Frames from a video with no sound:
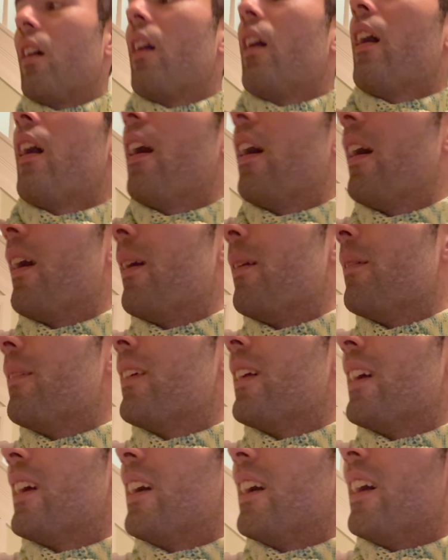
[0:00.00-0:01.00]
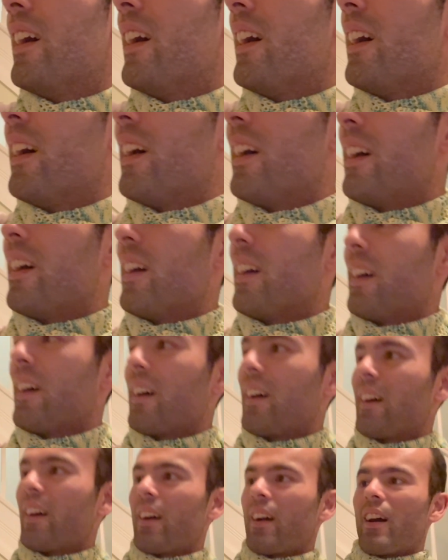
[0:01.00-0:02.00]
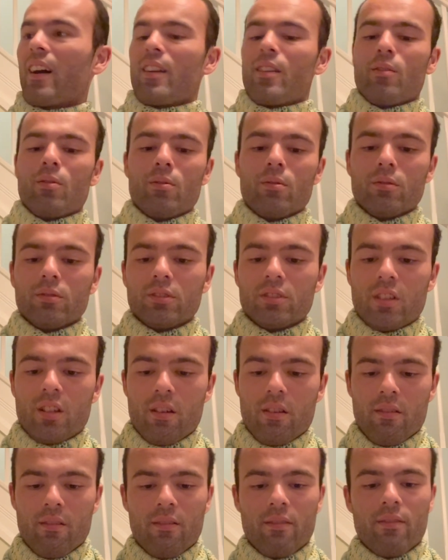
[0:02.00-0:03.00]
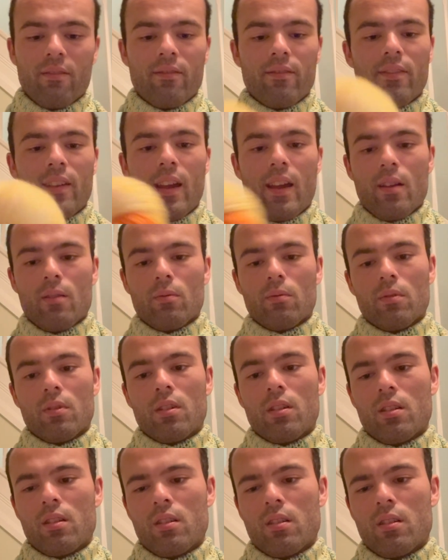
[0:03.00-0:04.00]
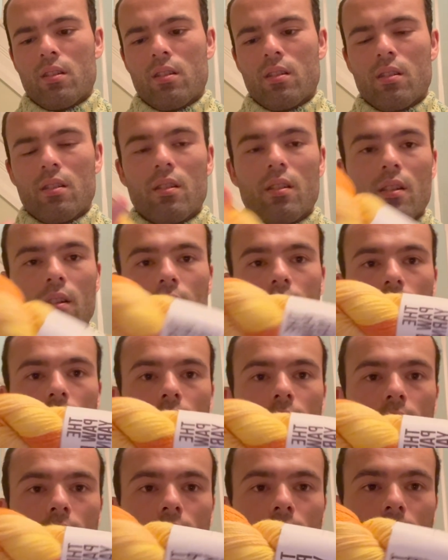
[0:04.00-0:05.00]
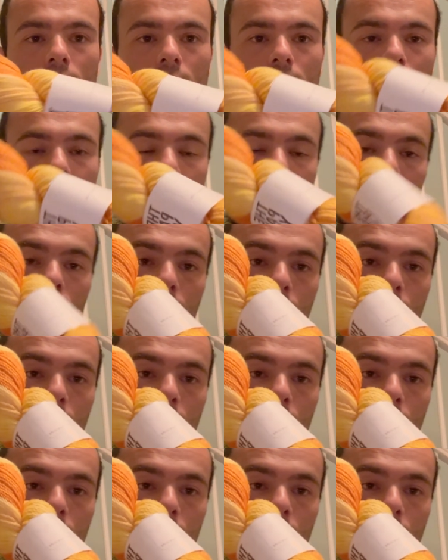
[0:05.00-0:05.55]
I also found this.